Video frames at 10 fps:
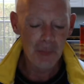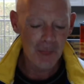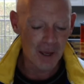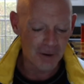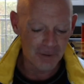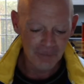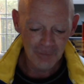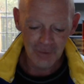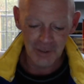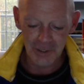And
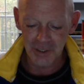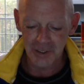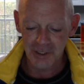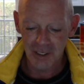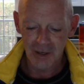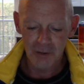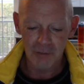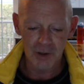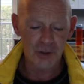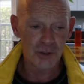this is
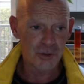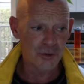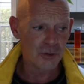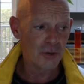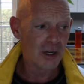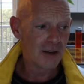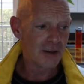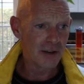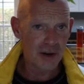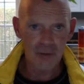very true
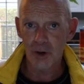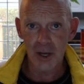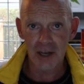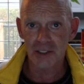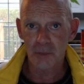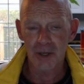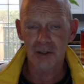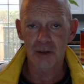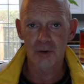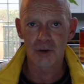in every
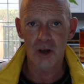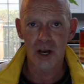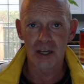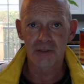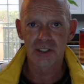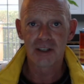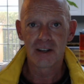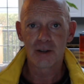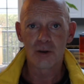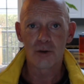aspect of our lives.
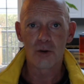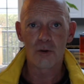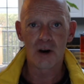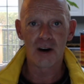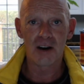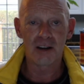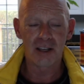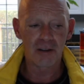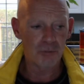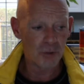You know,
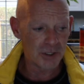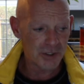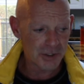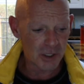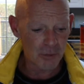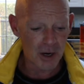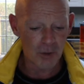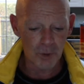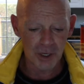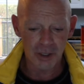if we sit
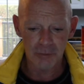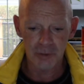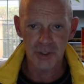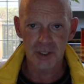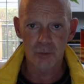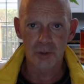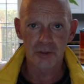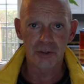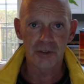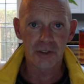around waiting for someone
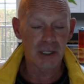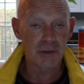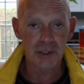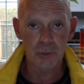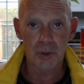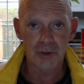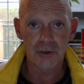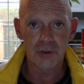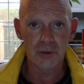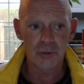to tell us what to
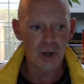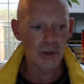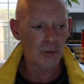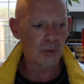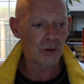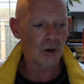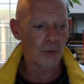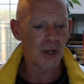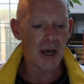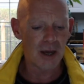do, not only are
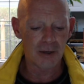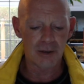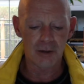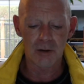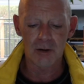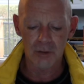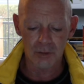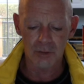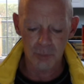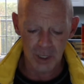we handing all
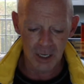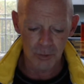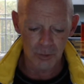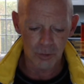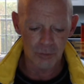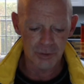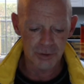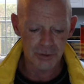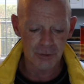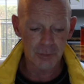our power over
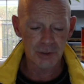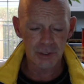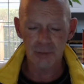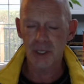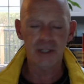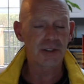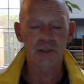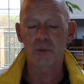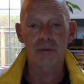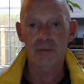to them, in some
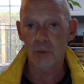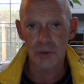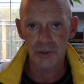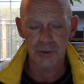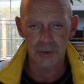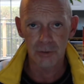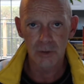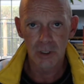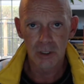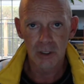cases we're forced to,
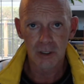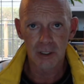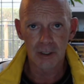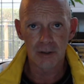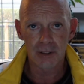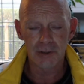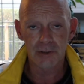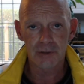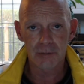and